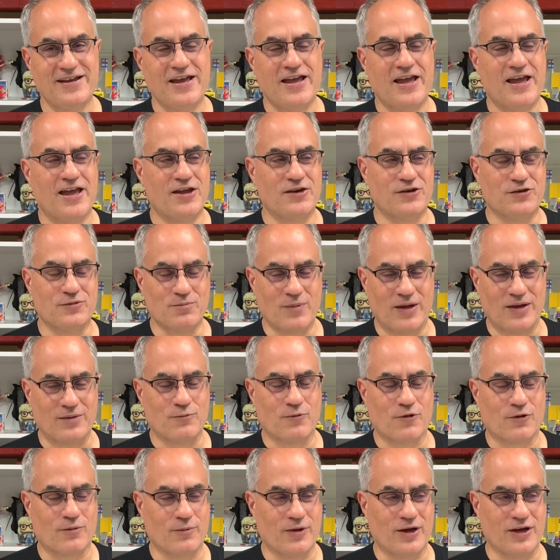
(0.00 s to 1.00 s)
and make
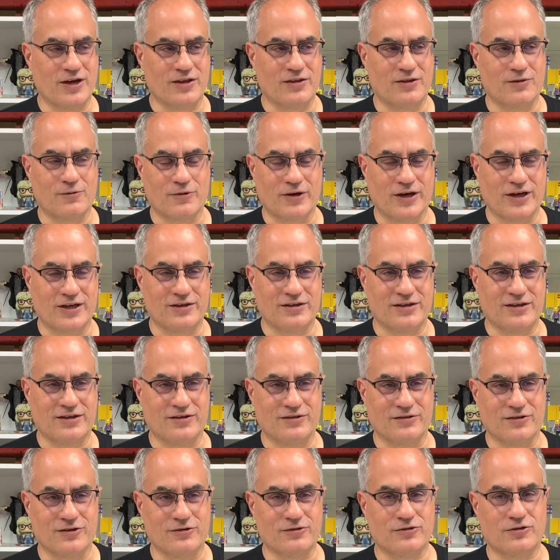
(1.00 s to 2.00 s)
more money than what I did
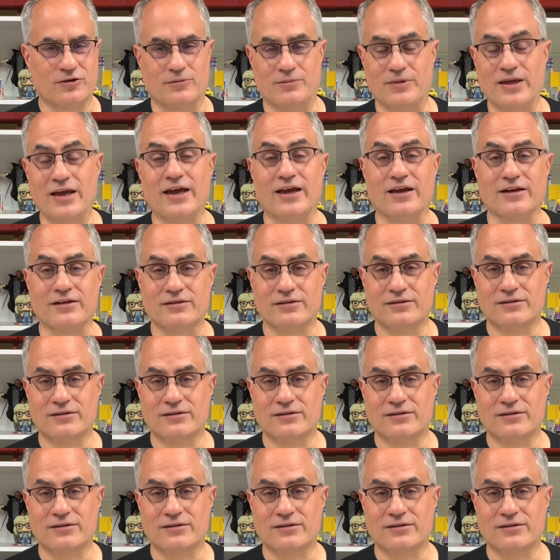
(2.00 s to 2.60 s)
on YouTube, yeah,